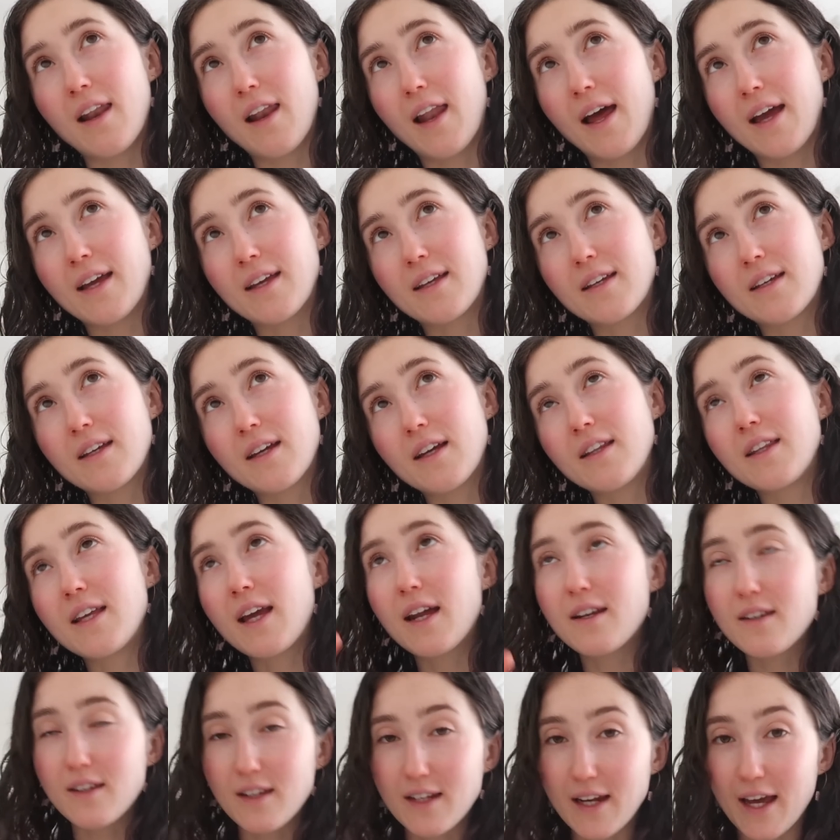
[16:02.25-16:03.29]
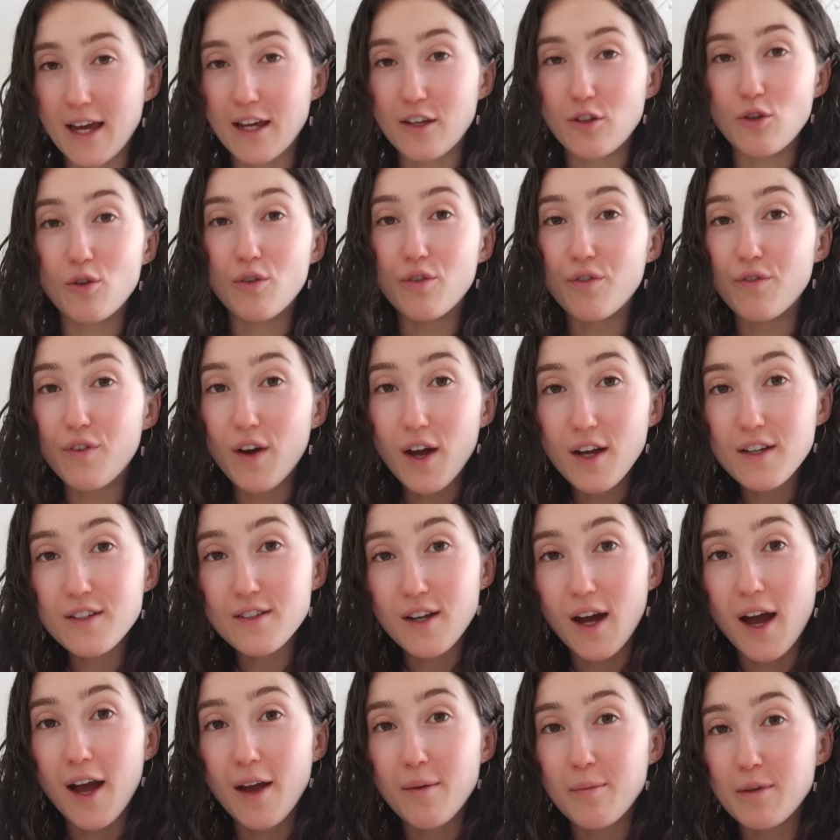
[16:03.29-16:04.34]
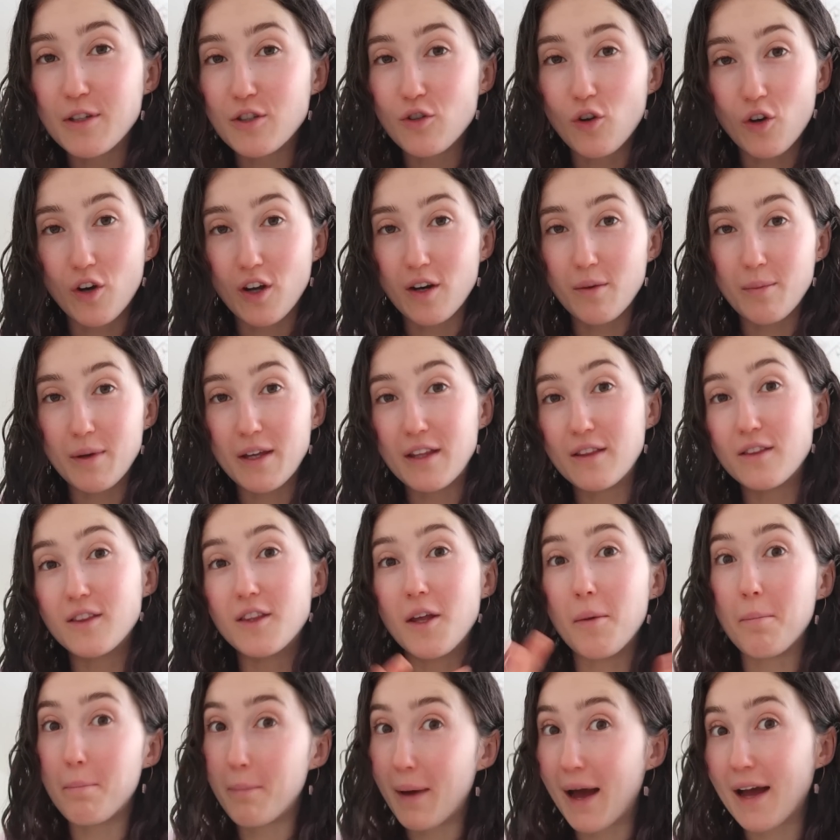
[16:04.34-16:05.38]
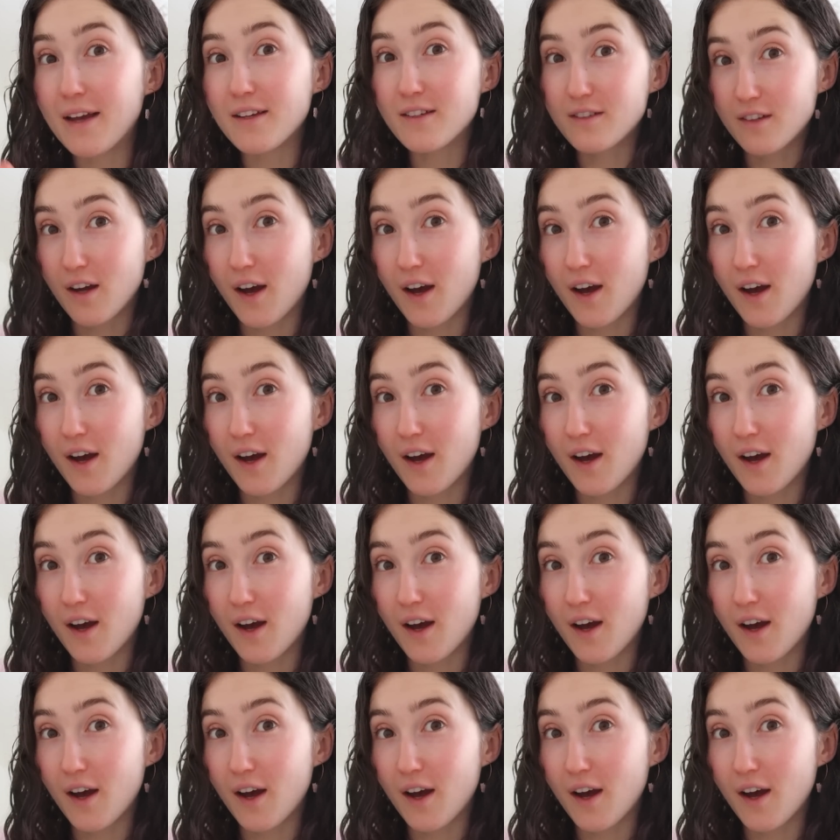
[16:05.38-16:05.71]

like, at the end of the day, your first time is not going to be the best